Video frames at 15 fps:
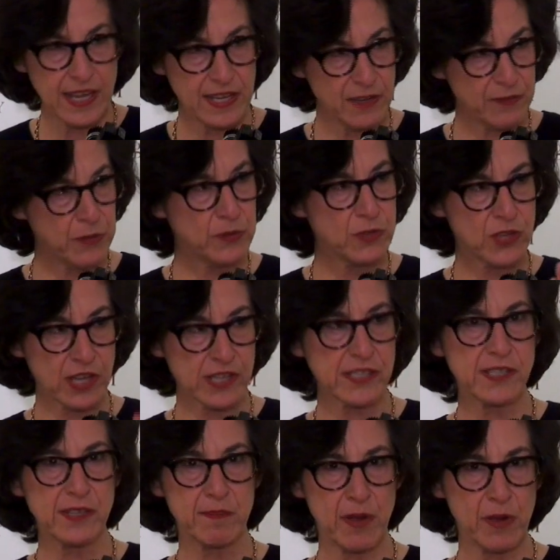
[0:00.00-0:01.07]
And if you
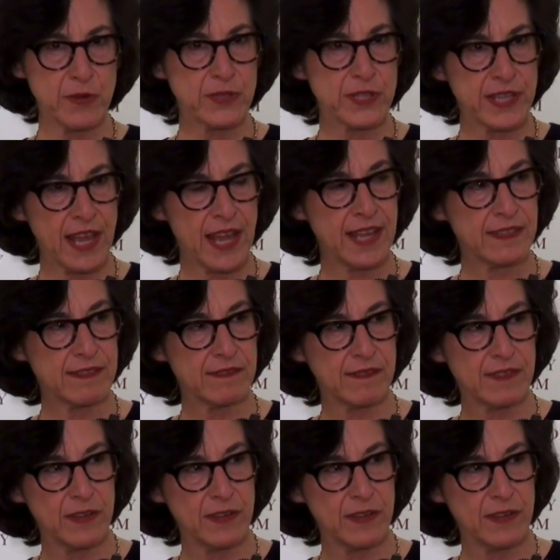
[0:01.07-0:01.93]
juxtapose that,